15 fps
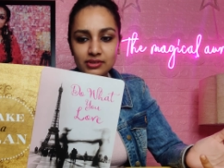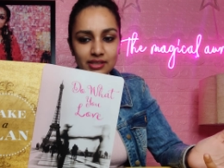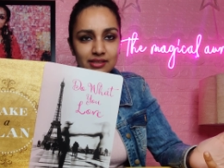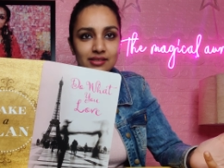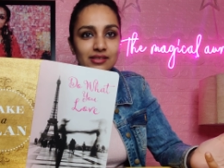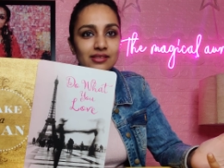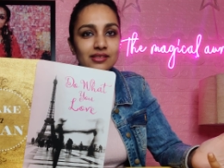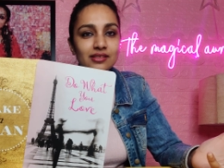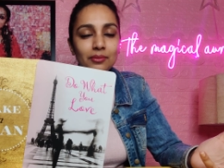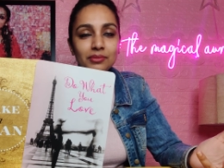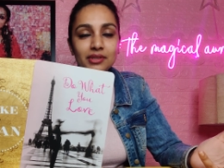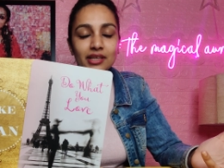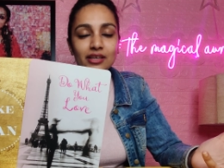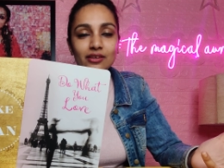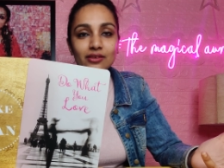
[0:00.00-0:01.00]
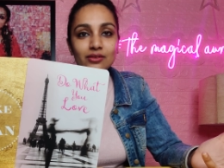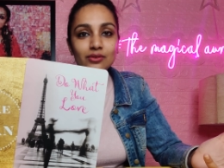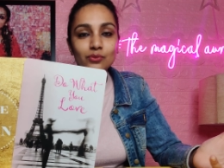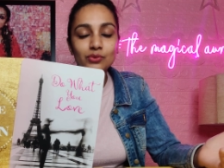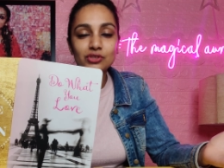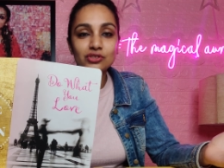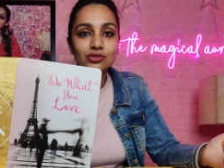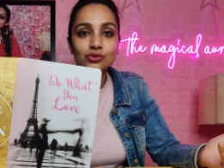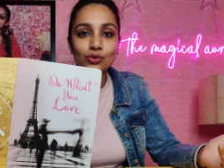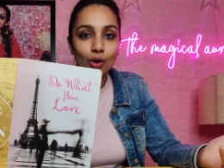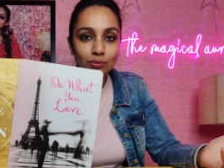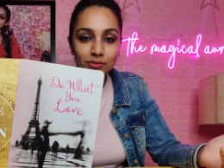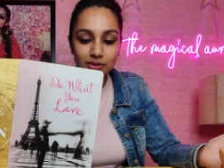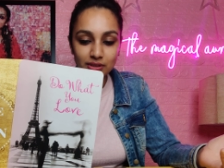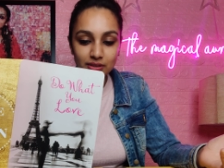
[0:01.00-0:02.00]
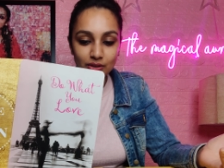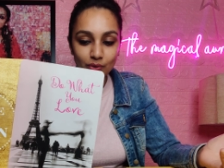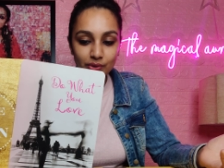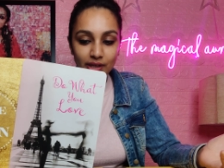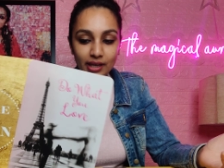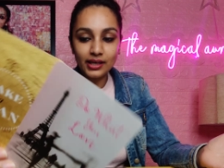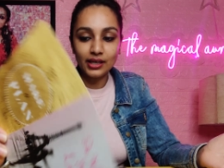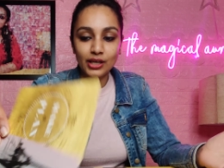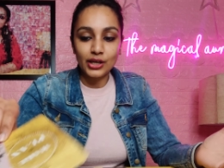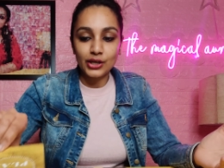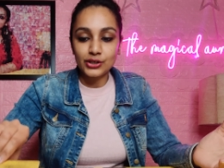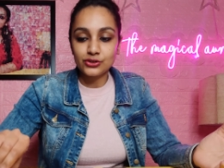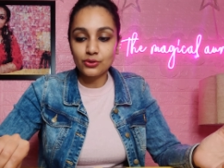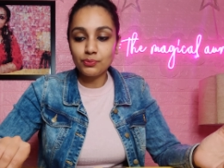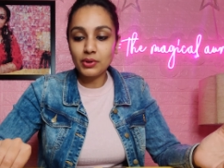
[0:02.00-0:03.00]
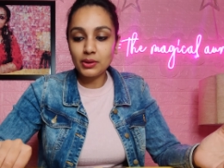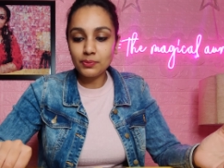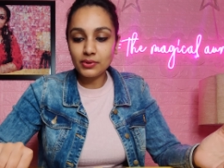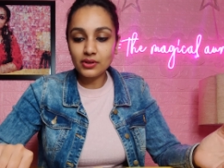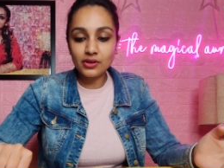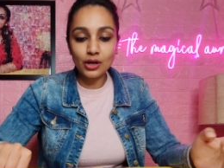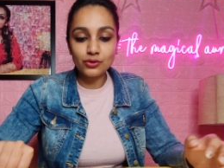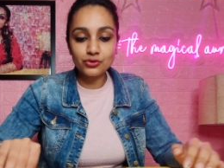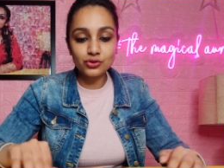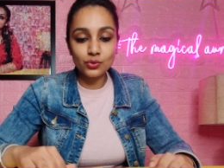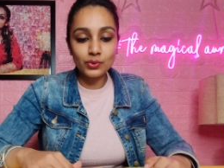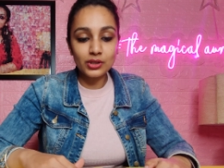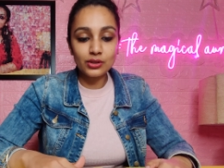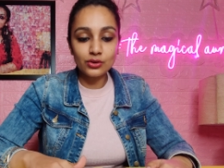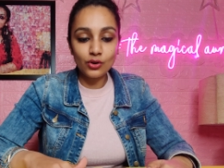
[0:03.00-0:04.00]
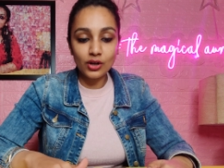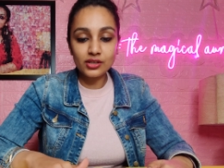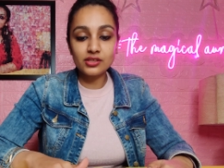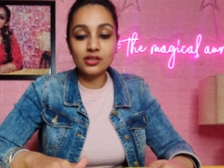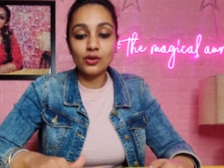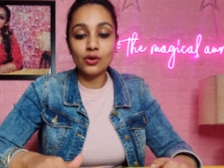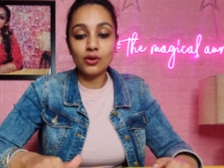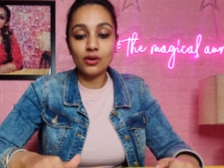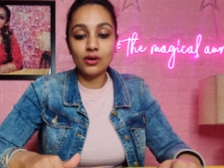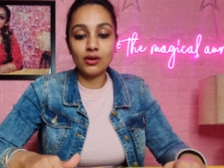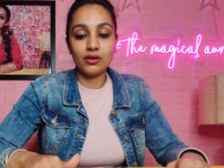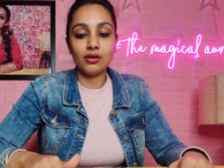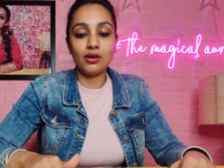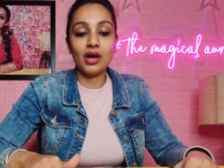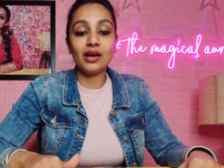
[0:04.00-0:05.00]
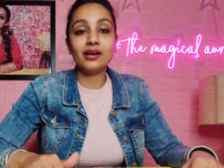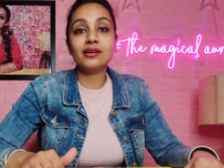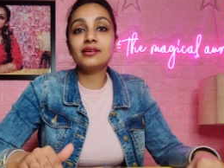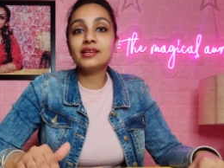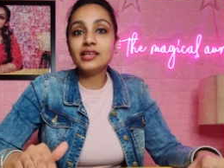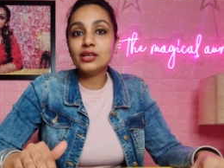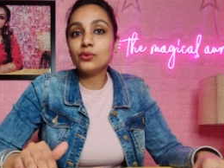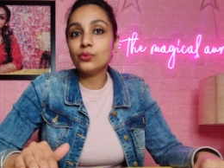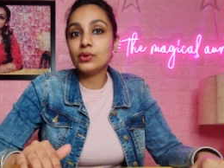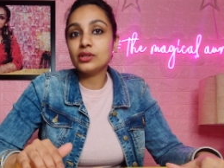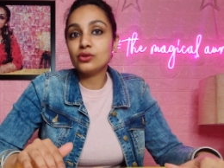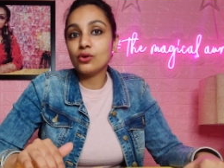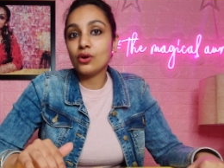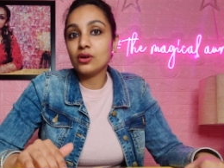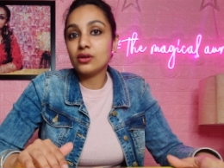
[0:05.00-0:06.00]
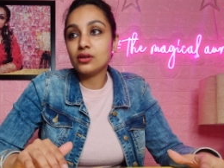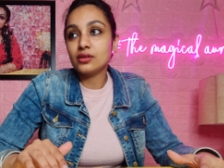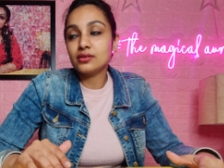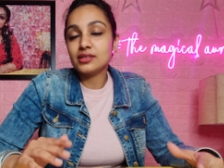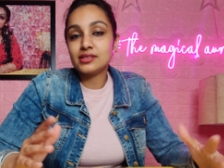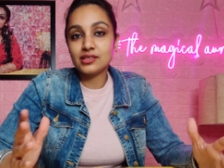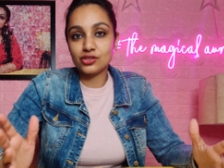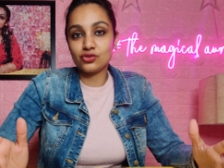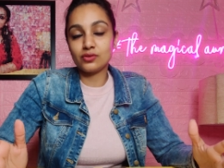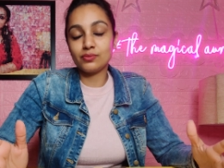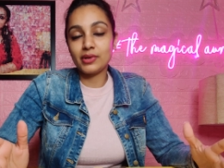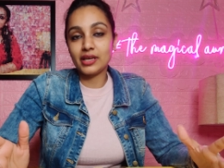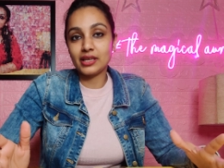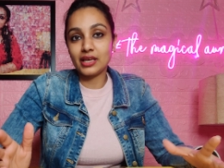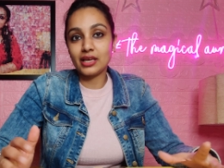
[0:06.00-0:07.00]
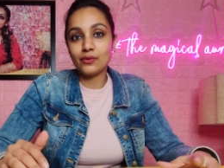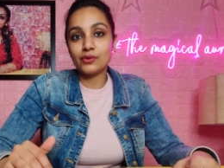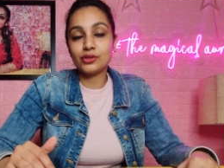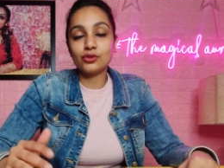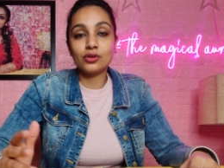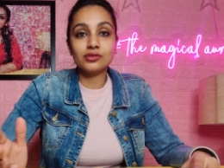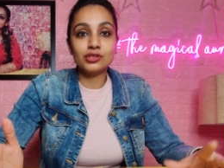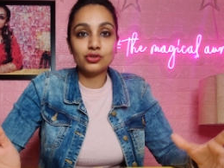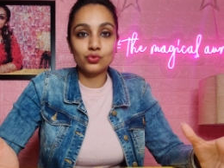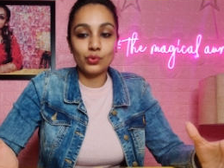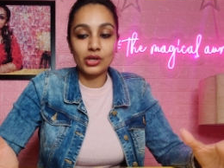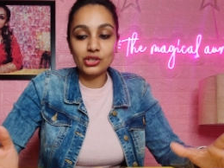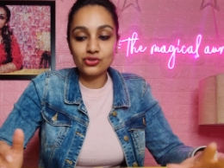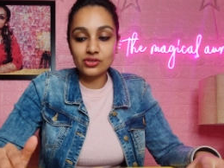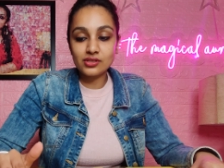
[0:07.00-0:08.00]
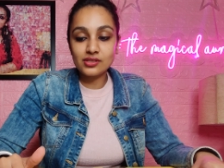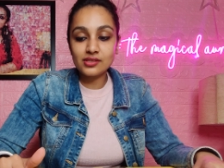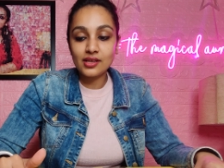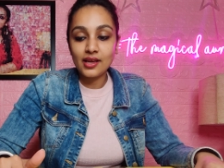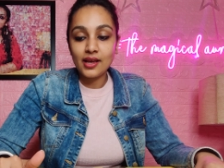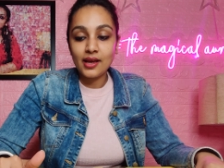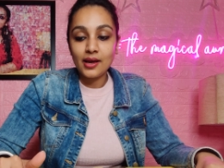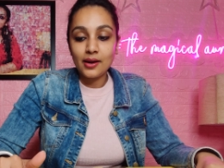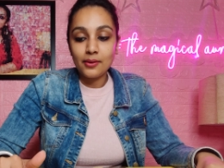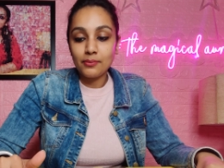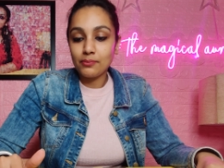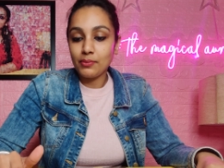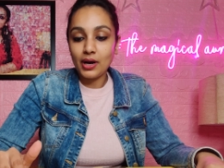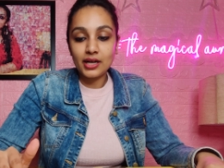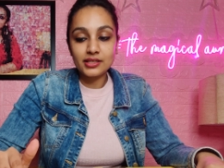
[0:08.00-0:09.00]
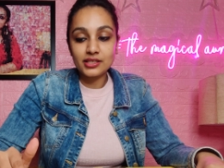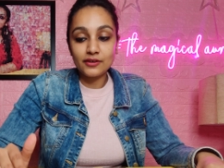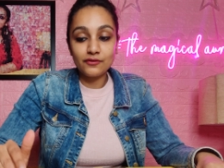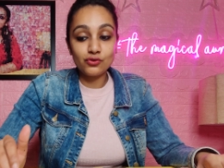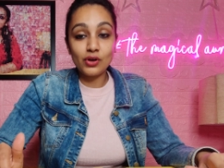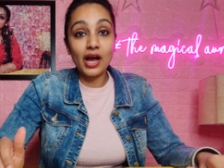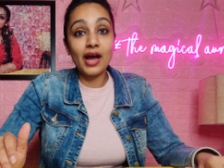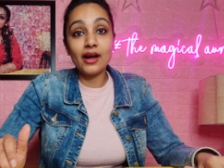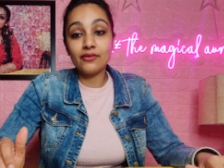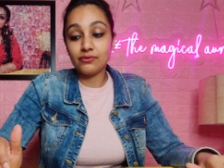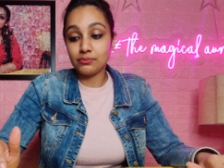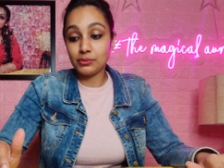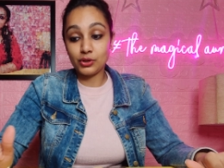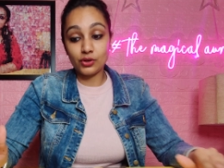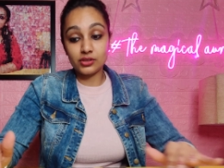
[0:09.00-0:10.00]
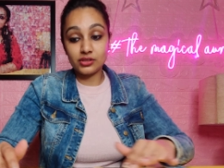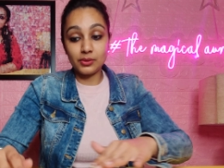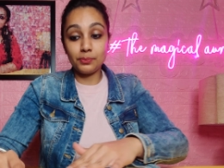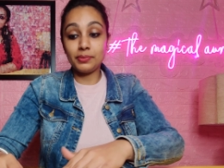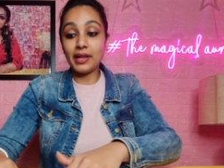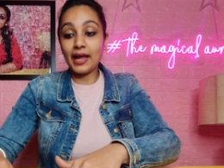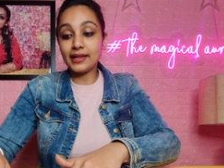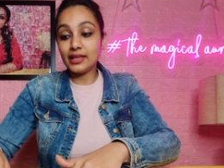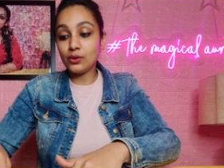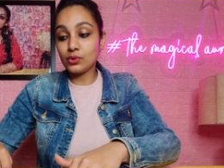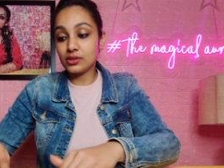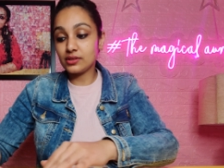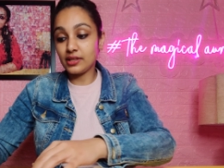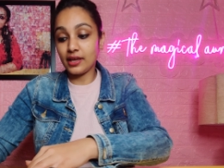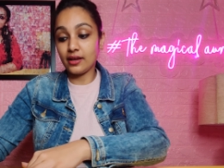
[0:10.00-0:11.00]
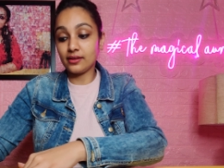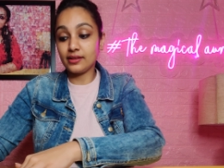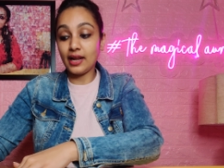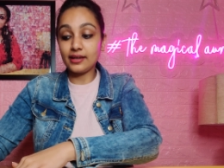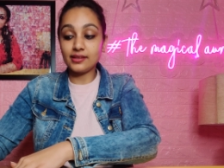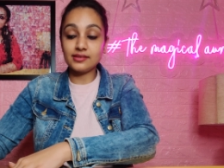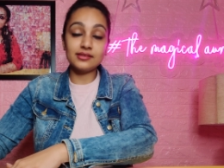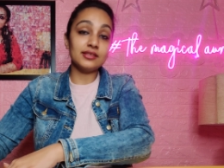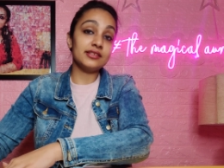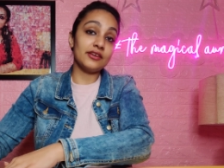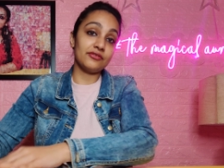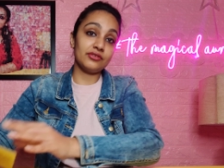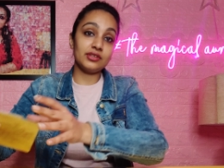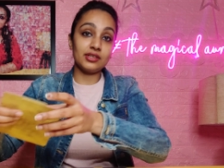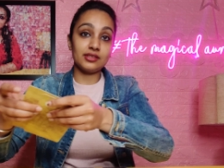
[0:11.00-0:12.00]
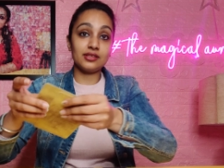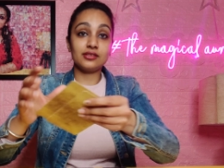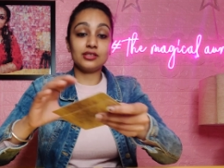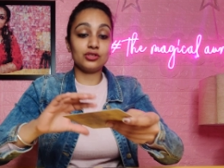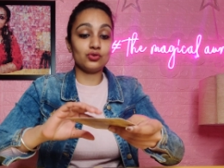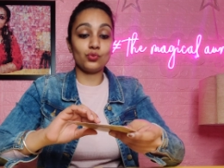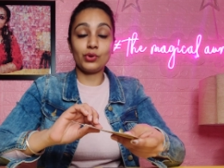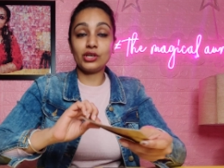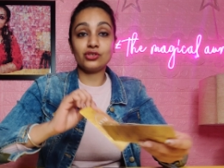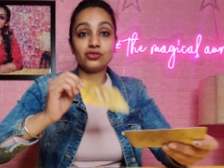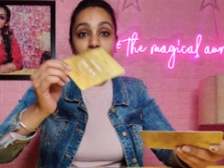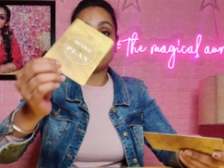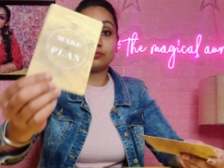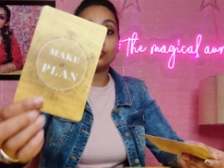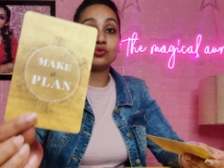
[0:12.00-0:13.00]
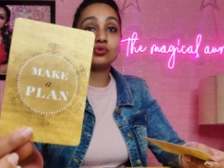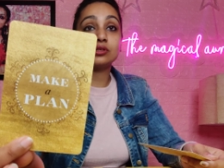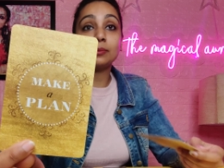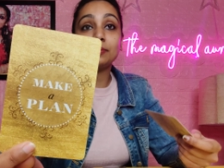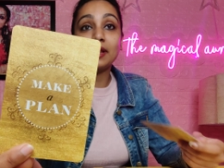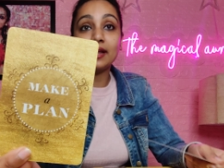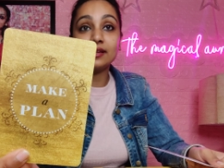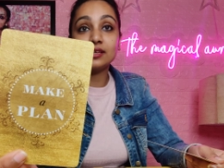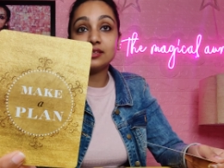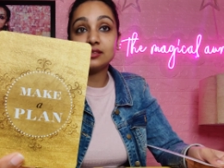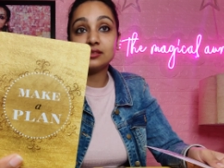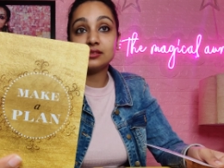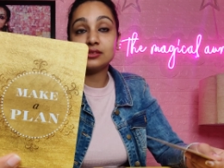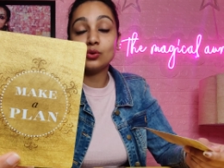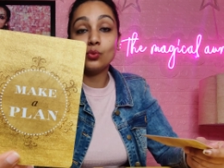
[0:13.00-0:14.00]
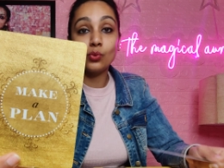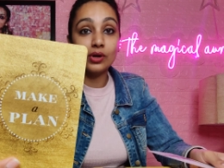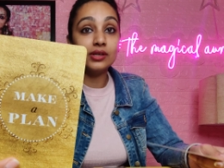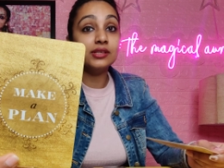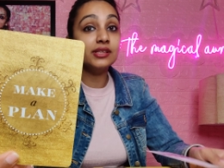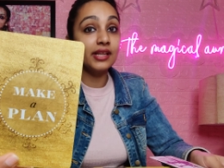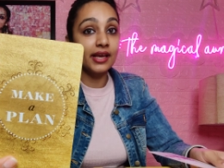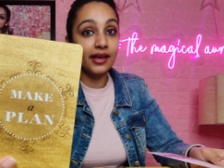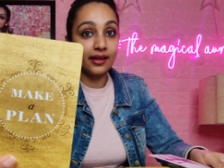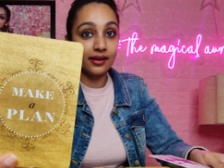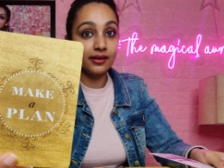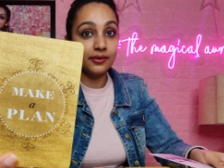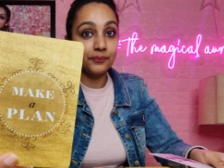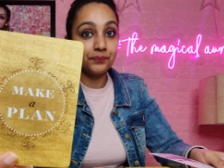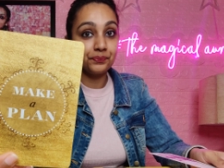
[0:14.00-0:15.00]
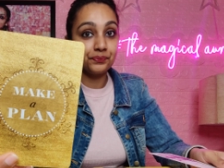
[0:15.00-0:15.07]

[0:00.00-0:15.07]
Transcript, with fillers: This is something which is normal. Okay, so people around you will not agree with your decision making, with your situations, but if you have, because the planning was there, that is the definite situation, you, the plannings were there.